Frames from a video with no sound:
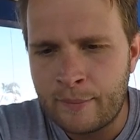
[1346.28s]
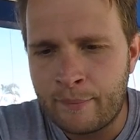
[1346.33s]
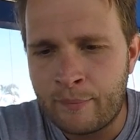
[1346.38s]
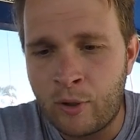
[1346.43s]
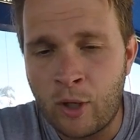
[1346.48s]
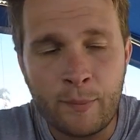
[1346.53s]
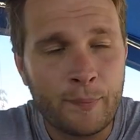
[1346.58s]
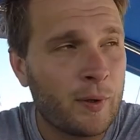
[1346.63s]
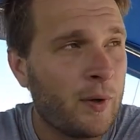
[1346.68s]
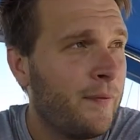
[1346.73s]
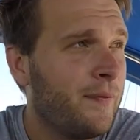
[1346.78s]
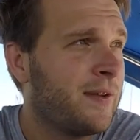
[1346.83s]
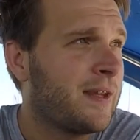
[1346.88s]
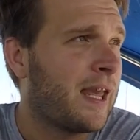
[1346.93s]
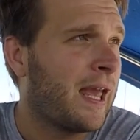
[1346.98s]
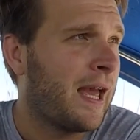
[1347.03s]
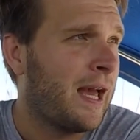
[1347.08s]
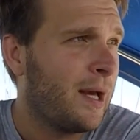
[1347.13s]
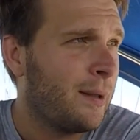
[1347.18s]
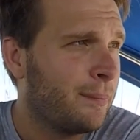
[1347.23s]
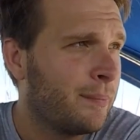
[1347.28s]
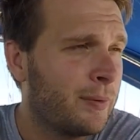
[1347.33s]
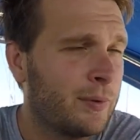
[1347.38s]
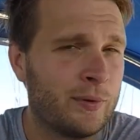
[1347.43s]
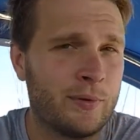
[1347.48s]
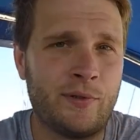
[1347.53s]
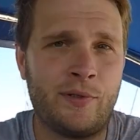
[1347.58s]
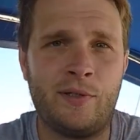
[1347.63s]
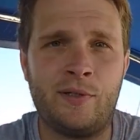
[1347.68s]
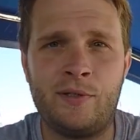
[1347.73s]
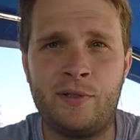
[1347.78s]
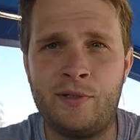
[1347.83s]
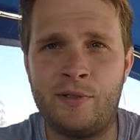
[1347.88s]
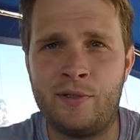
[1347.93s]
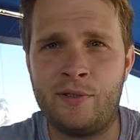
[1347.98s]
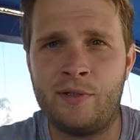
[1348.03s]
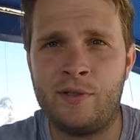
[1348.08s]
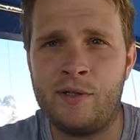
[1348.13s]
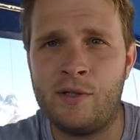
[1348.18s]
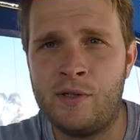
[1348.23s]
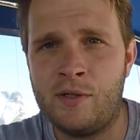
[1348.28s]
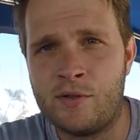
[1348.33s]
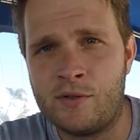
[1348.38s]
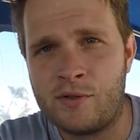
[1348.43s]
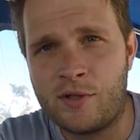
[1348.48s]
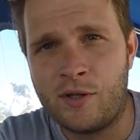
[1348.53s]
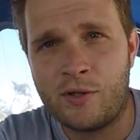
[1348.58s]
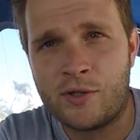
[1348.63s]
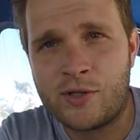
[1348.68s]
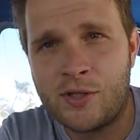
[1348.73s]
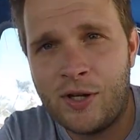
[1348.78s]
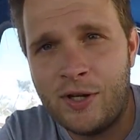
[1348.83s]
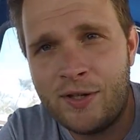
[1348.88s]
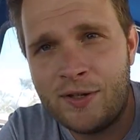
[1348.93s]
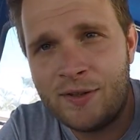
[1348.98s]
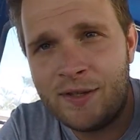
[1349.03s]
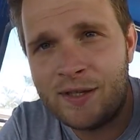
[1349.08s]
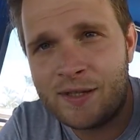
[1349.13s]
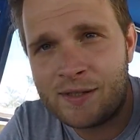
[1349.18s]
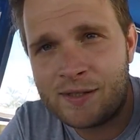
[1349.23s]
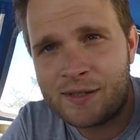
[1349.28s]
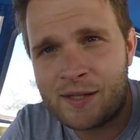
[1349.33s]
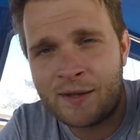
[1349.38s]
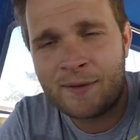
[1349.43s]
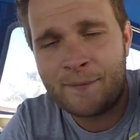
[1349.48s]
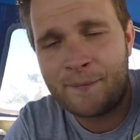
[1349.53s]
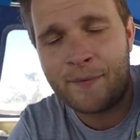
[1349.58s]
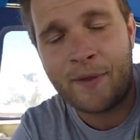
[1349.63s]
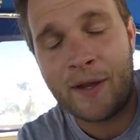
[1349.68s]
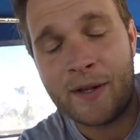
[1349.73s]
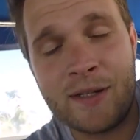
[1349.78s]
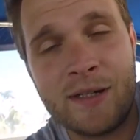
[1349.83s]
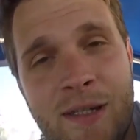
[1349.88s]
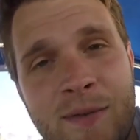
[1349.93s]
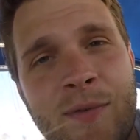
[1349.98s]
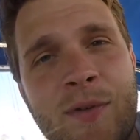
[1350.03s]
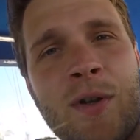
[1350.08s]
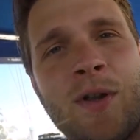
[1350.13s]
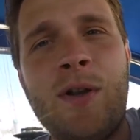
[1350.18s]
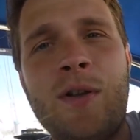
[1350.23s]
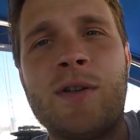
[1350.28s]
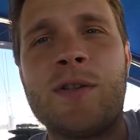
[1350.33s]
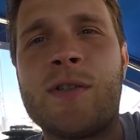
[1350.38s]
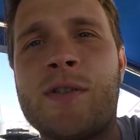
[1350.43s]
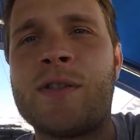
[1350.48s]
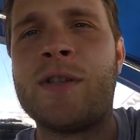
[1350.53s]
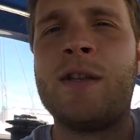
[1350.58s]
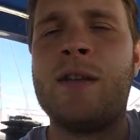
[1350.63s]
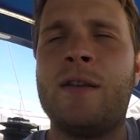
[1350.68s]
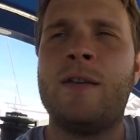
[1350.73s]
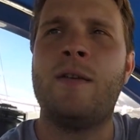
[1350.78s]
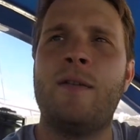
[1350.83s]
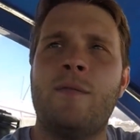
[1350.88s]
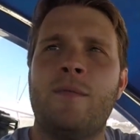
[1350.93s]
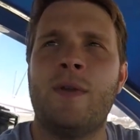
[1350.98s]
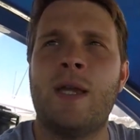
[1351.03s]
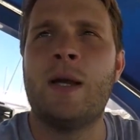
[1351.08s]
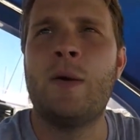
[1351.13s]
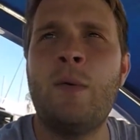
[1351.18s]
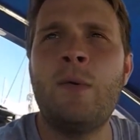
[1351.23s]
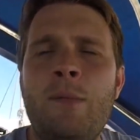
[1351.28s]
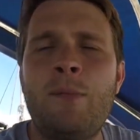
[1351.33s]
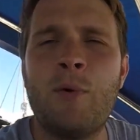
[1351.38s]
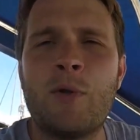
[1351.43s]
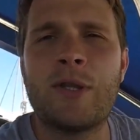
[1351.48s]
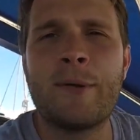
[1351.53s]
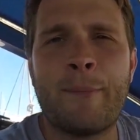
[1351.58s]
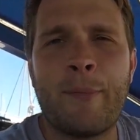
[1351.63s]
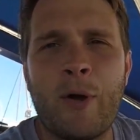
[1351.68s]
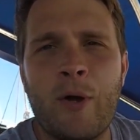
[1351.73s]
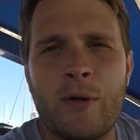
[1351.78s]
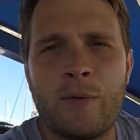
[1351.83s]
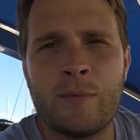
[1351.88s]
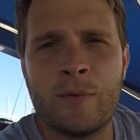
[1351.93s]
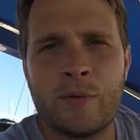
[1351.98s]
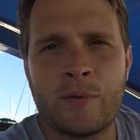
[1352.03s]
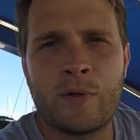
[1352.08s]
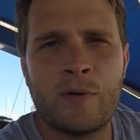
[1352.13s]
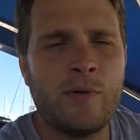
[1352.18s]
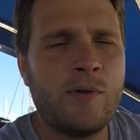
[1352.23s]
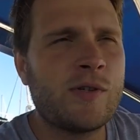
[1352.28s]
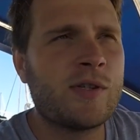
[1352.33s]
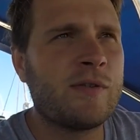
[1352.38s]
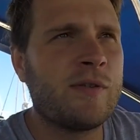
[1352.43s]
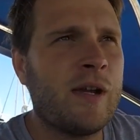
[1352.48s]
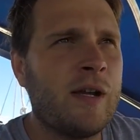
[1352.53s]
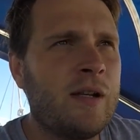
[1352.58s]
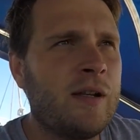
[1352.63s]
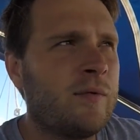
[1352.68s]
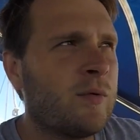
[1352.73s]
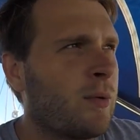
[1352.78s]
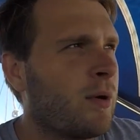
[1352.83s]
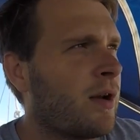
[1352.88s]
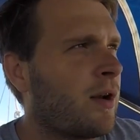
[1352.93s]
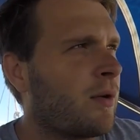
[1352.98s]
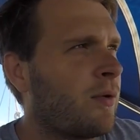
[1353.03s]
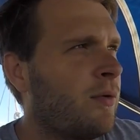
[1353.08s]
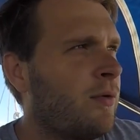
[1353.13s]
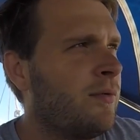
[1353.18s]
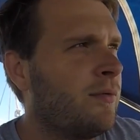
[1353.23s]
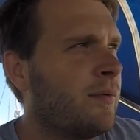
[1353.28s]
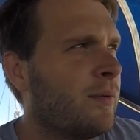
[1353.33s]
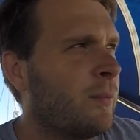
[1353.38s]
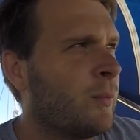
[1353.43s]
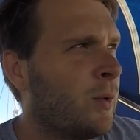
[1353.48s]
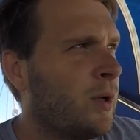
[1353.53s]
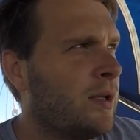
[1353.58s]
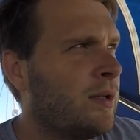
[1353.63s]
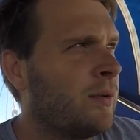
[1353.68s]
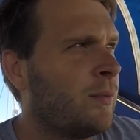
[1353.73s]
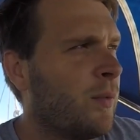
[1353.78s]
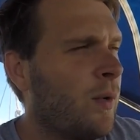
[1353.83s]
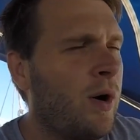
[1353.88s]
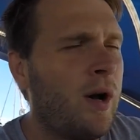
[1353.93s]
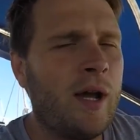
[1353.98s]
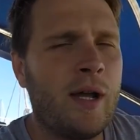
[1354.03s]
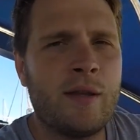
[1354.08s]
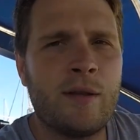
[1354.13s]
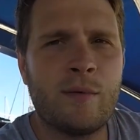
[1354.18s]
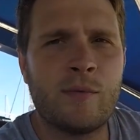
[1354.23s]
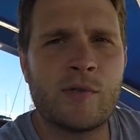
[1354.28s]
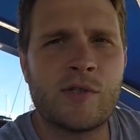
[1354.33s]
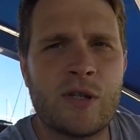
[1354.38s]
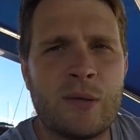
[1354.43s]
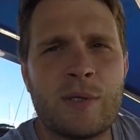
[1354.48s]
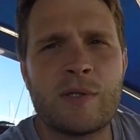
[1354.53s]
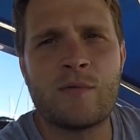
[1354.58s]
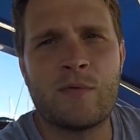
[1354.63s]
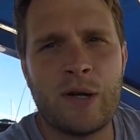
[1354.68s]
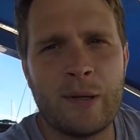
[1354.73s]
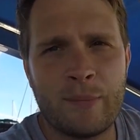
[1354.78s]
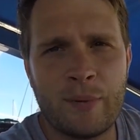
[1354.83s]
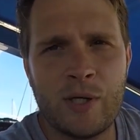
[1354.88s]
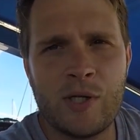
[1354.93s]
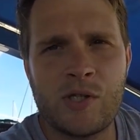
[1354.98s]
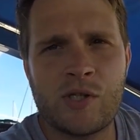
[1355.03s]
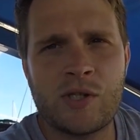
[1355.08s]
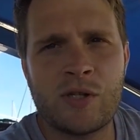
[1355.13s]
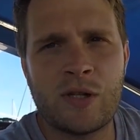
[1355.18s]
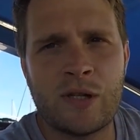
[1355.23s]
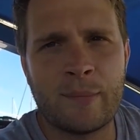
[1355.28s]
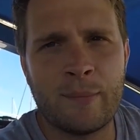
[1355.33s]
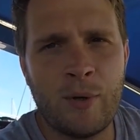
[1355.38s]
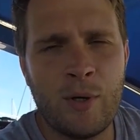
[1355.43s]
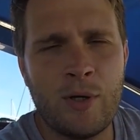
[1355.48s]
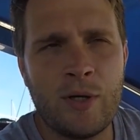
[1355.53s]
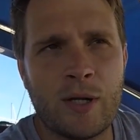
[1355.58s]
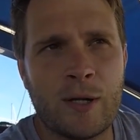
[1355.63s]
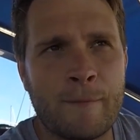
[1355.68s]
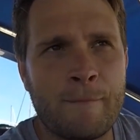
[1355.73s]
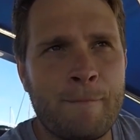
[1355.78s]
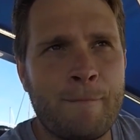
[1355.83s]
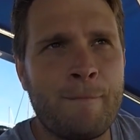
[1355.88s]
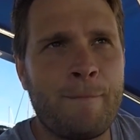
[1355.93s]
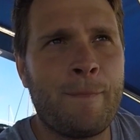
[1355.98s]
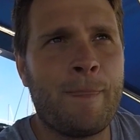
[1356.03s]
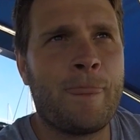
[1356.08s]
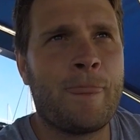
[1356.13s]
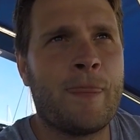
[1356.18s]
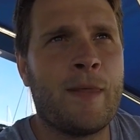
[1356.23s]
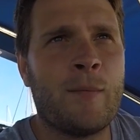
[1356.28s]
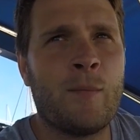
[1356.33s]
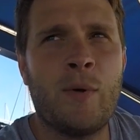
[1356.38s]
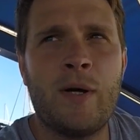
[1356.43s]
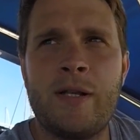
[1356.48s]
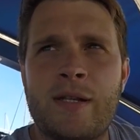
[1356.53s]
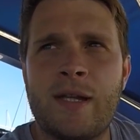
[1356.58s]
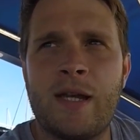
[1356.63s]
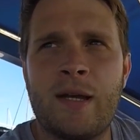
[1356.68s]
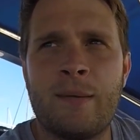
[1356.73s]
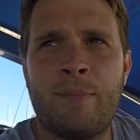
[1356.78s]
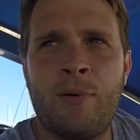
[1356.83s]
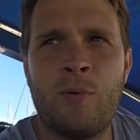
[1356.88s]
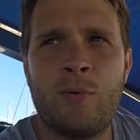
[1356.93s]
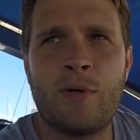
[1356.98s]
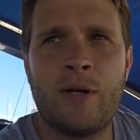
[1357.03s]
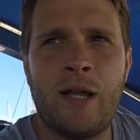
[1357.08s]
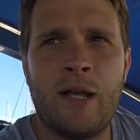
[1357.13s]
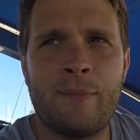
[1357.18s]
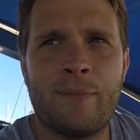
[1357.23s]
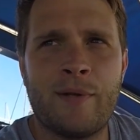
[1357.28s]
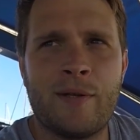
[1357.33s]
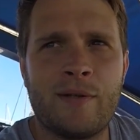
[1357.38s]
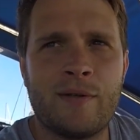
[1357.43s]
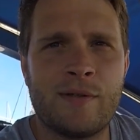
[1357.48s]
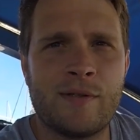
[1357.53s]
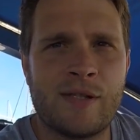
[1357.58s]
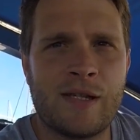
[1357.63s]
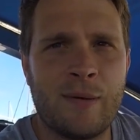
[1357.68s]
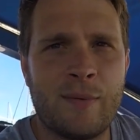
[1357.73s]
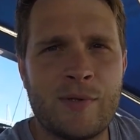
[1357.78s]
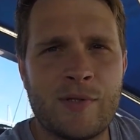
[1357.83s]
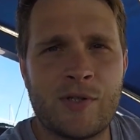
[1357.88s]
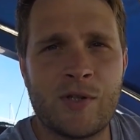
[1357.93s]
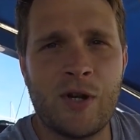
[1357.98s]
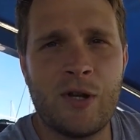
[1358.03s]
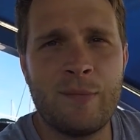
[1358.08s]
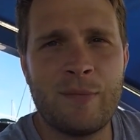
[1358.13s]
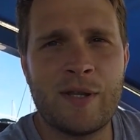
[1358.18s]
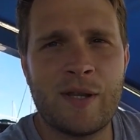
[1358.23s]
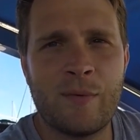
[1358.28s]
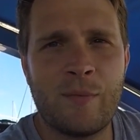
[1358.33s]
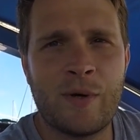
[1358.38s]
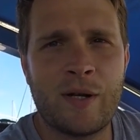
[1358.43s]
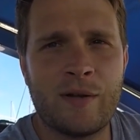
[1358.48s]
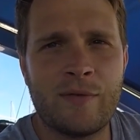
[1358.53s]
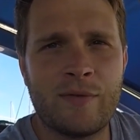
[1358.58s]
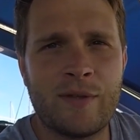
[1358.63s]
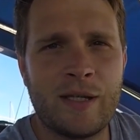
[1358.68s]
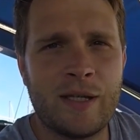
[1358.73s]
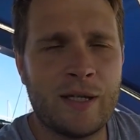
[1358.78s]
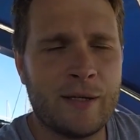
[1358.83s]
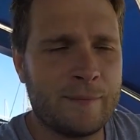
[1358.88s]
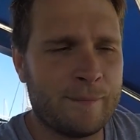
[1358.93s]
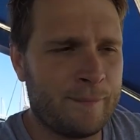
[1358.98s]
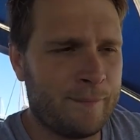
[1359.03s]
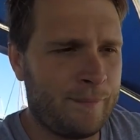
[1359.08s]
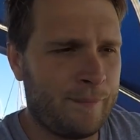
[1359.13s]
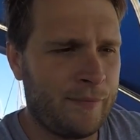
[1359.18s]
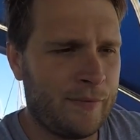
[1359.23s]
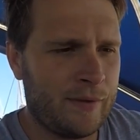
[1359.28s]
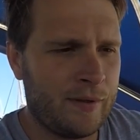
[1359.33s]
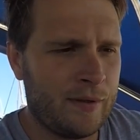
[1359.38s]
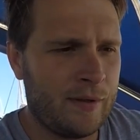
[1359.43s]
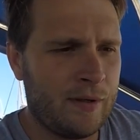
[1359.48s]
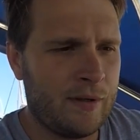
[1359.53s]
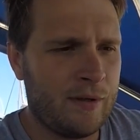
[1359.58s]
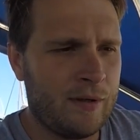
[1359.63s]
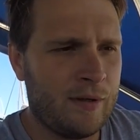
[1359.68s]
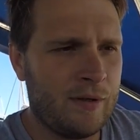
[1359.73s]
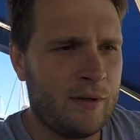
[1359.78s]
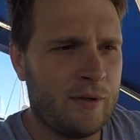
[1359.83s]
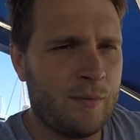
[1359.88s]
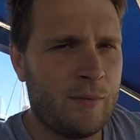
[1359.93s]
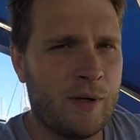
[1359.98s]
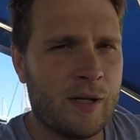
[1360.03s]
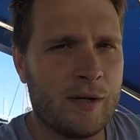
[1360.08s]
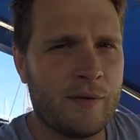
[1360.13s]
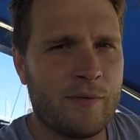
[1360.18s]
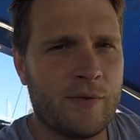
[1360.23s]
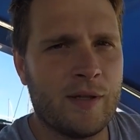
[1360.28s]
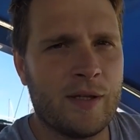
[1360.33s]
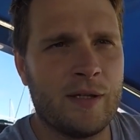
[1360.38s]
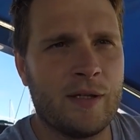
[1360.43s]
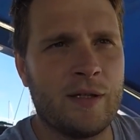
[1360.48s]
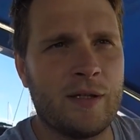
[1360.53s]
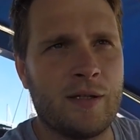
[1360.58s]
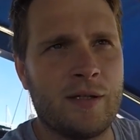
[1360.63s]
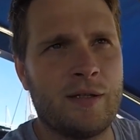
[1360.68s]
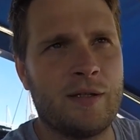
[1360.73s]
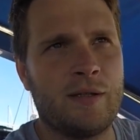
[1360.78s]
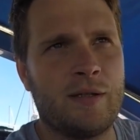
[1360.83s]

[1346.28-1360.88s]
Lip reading: prop on the outboard. So I'll show you this. I didn't even notice. When we bought the boat, we were cruising around everywhere and I couldn't wonder why there was so much vibration in the motor. And then one day I pulled it up and someone showed me that one of the